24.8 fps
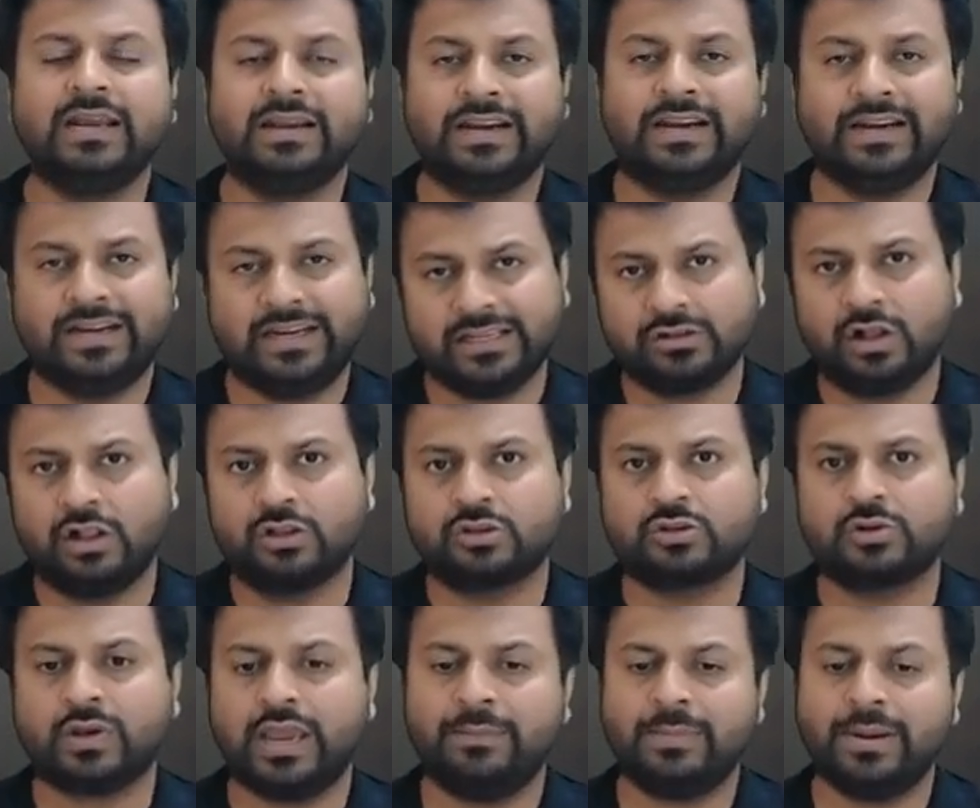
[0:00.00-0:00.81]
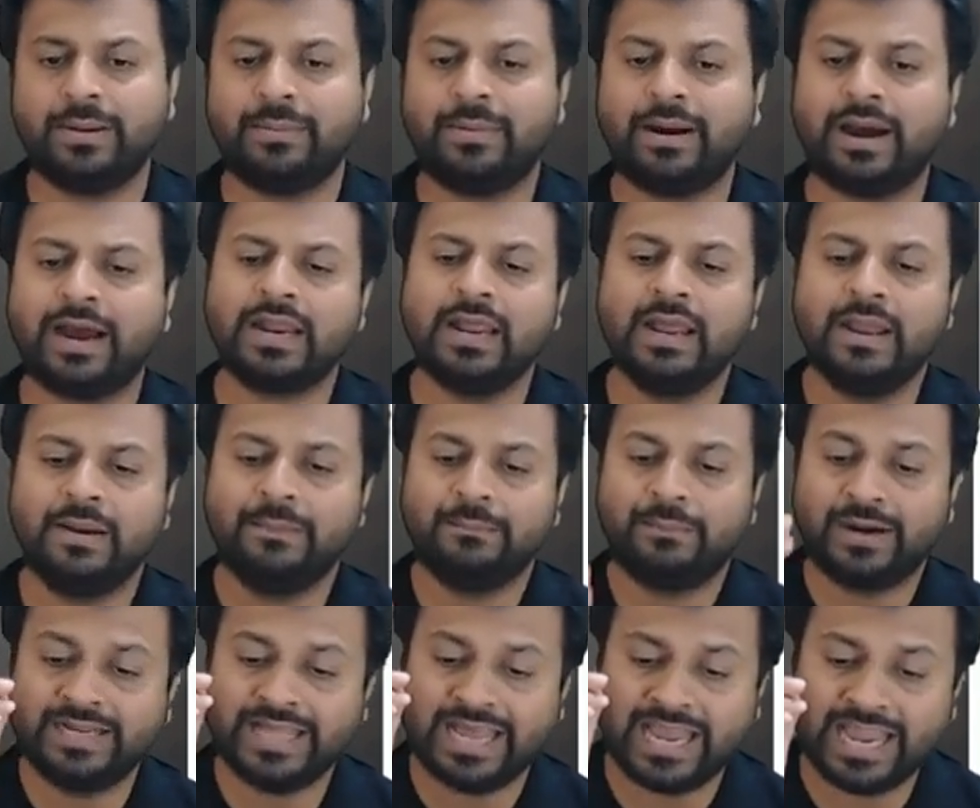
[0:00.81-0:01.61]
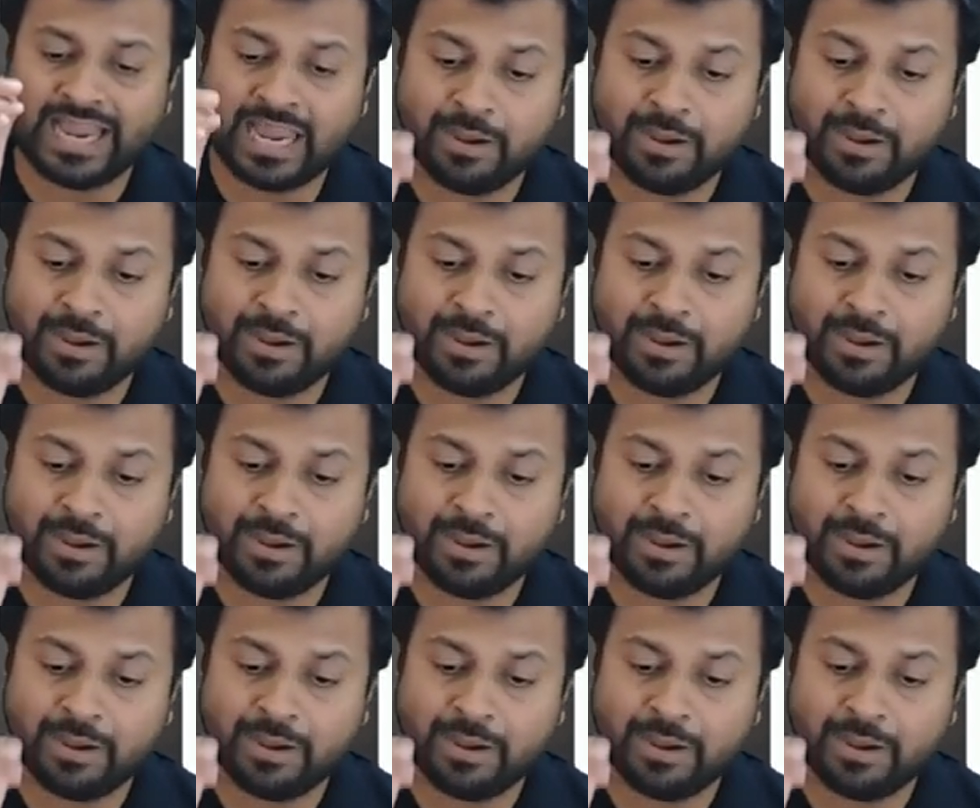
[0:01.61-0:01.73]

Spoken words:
It is also MMR, but the